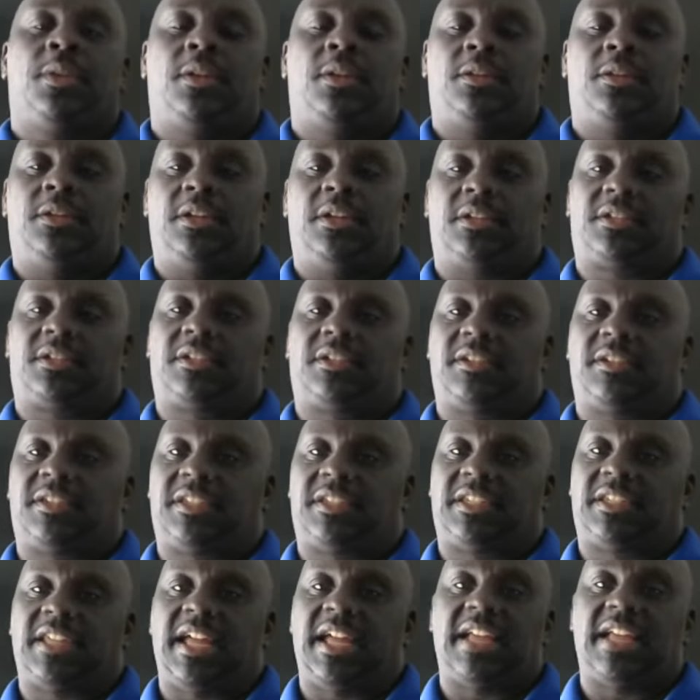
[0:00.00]
the
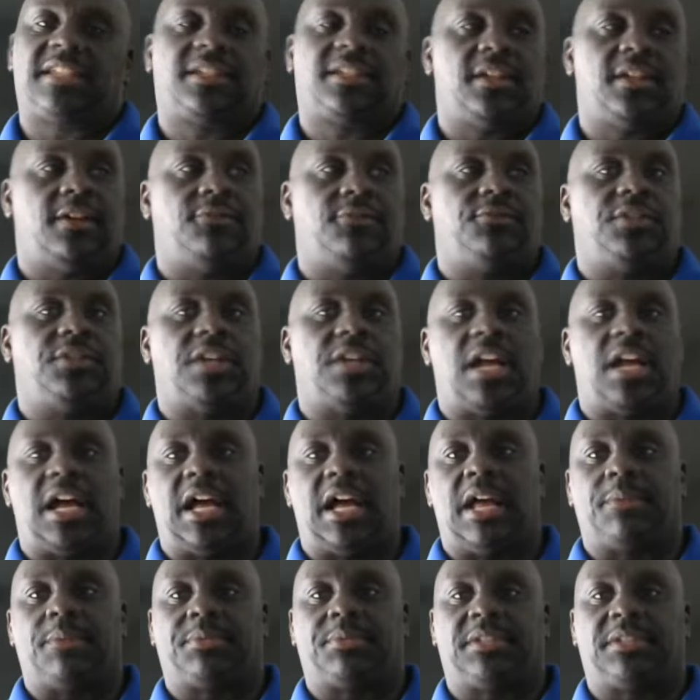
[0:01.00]
success of
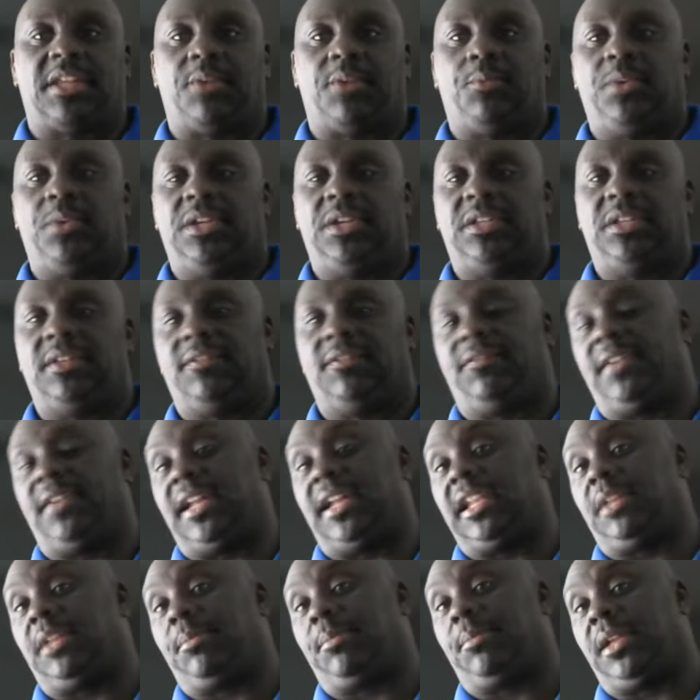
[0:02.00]
jobs that we
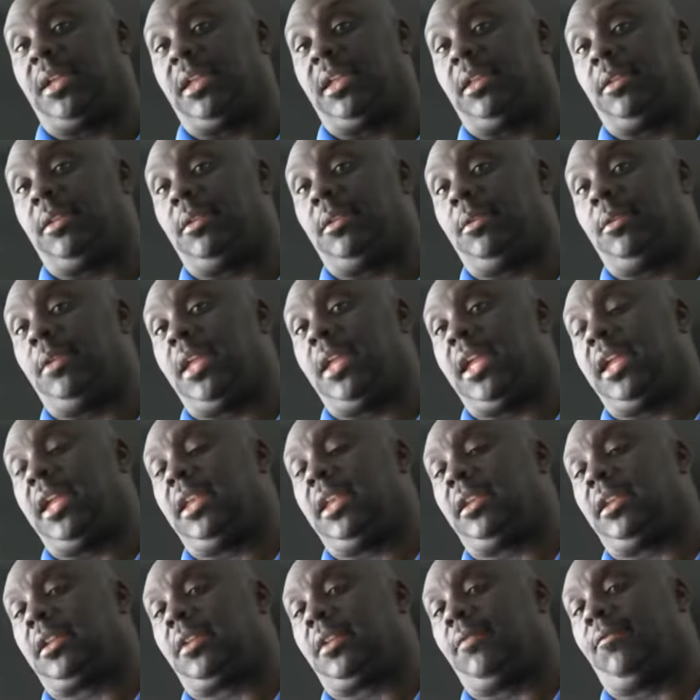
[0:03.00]
develop and
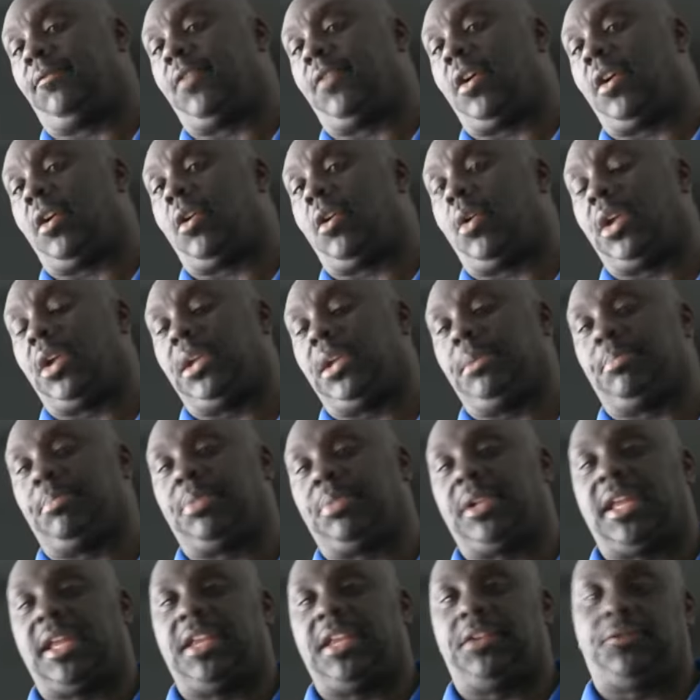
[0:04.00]
fall in
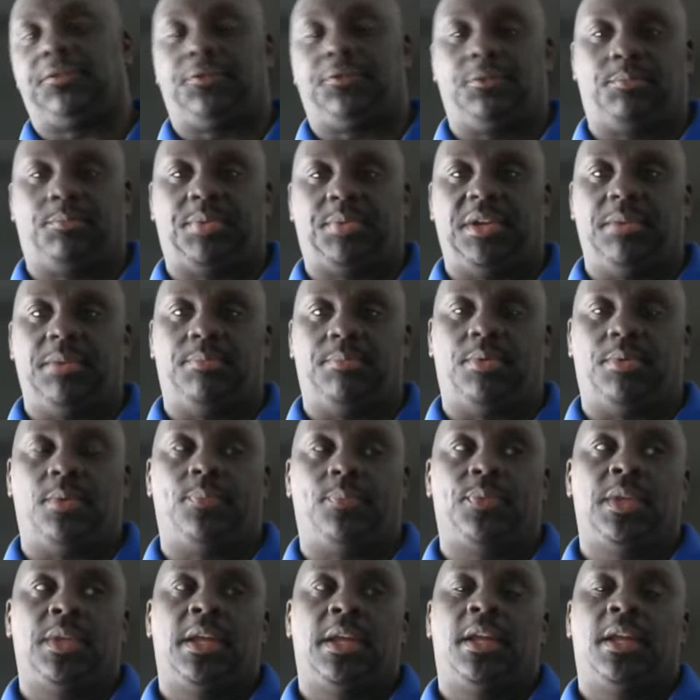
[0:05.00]
place for people.
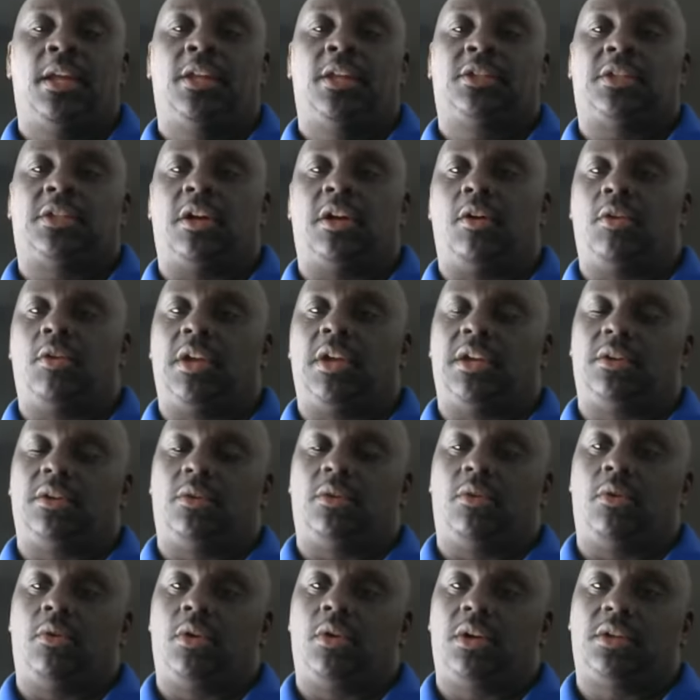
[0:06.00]
So in
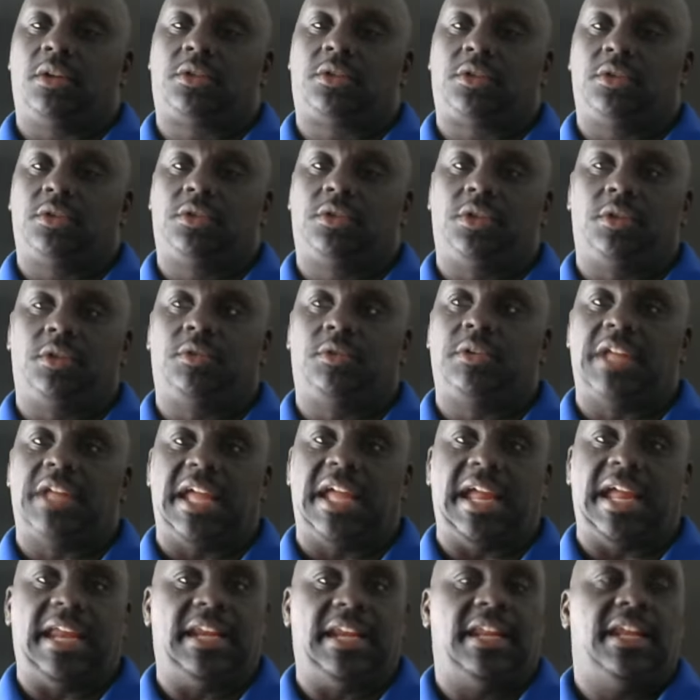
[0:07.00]
order to do
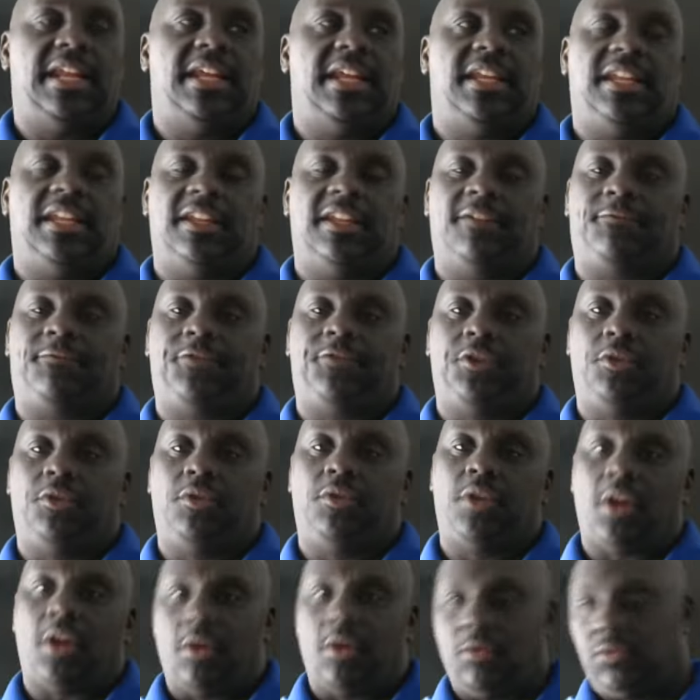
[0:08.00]
that, if you
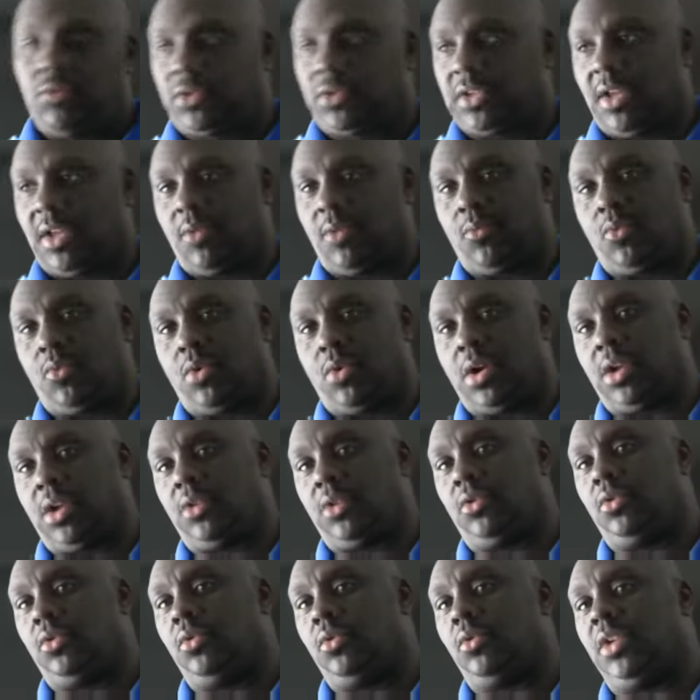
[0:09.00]
know someone
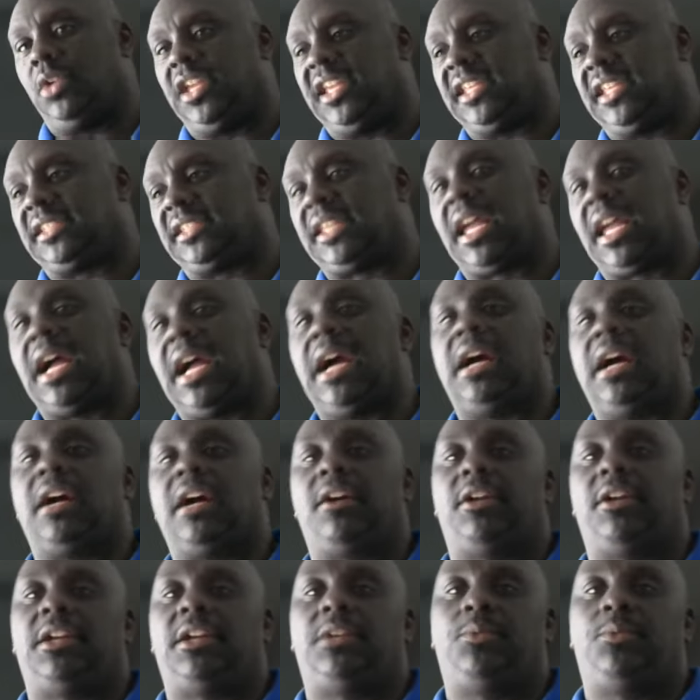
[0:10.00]
who is
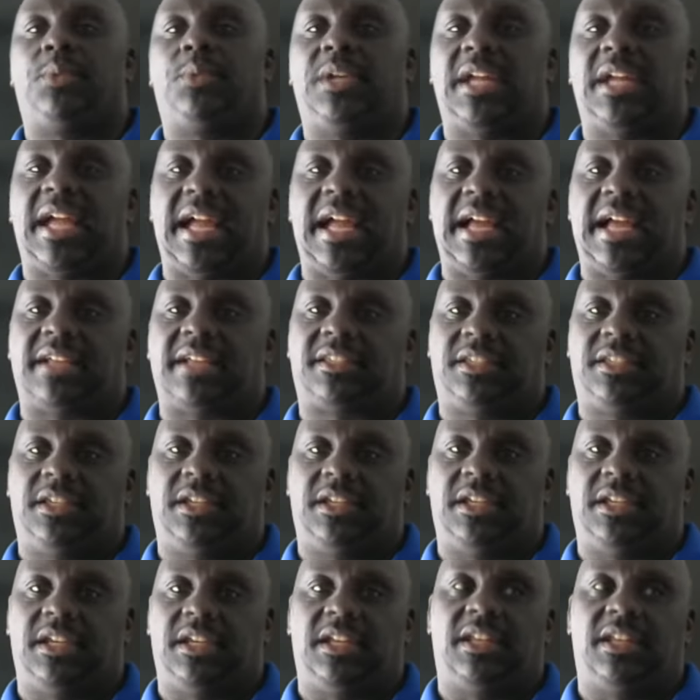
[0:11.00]
hiring, we ask
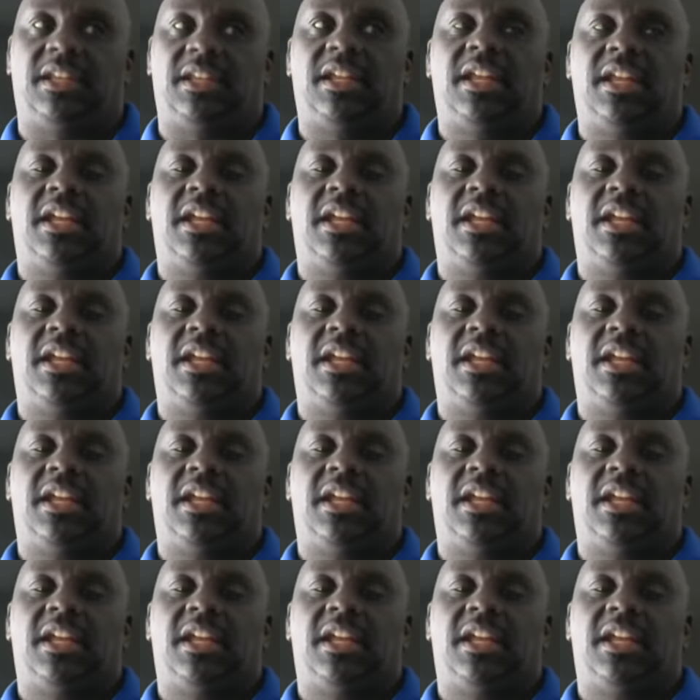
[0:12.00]
again